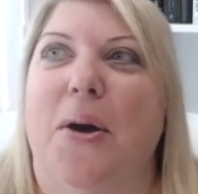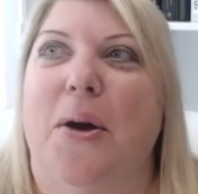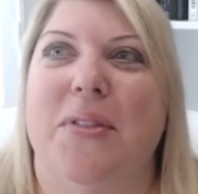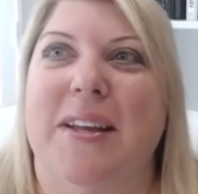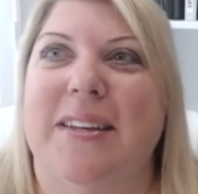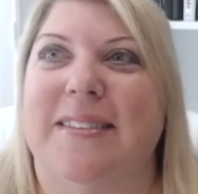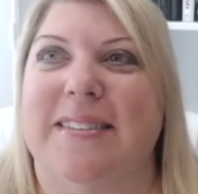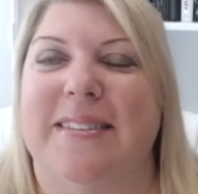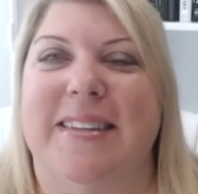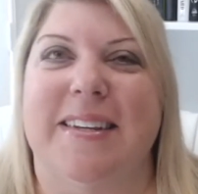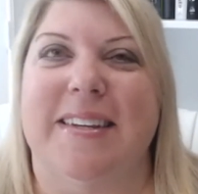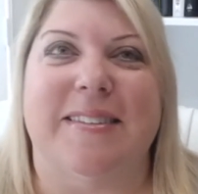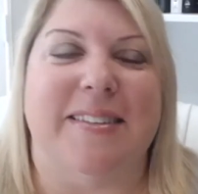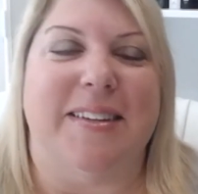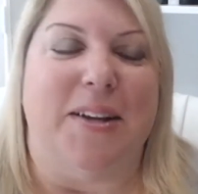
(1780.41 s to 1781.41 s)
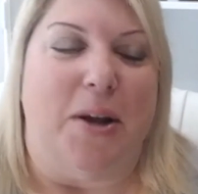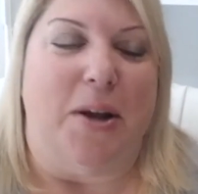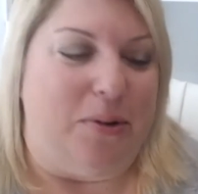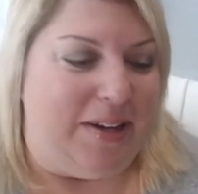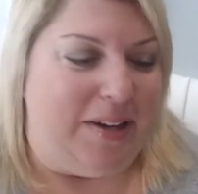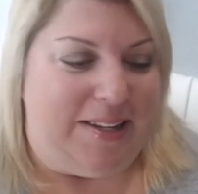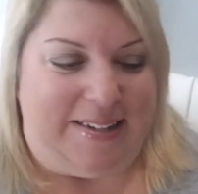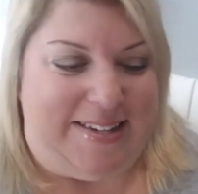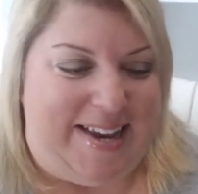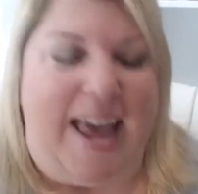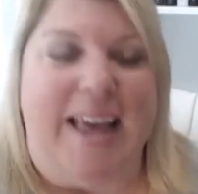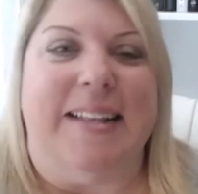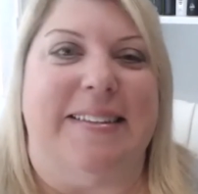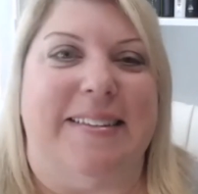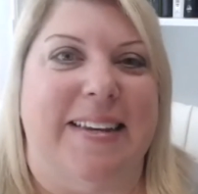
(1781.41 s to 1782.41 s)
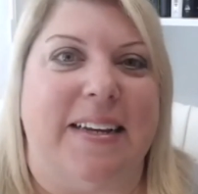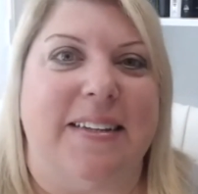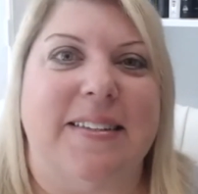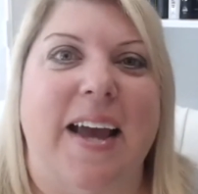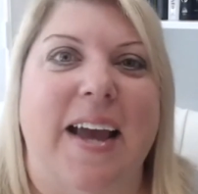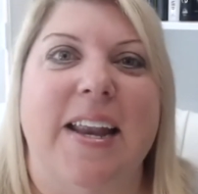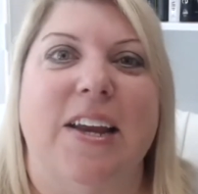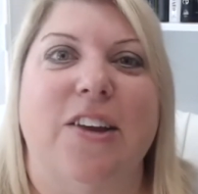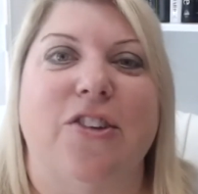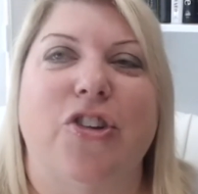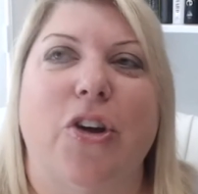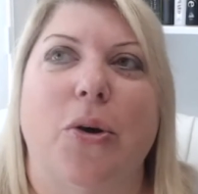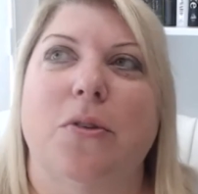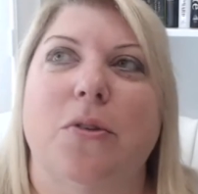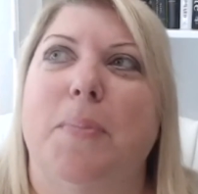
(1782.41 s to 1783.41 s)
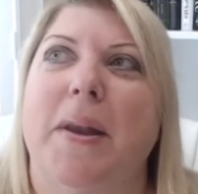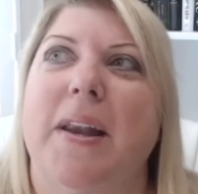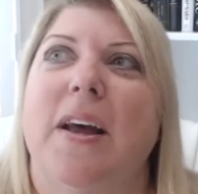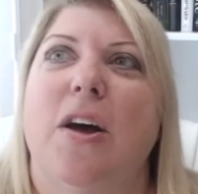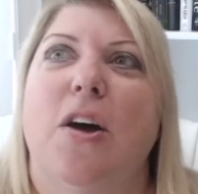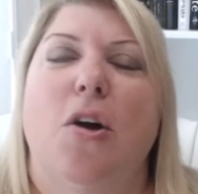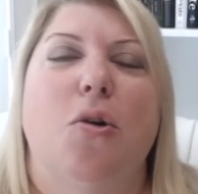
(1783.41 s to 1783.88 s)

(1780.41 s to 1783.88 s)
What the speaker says: these intense and exciting shows, but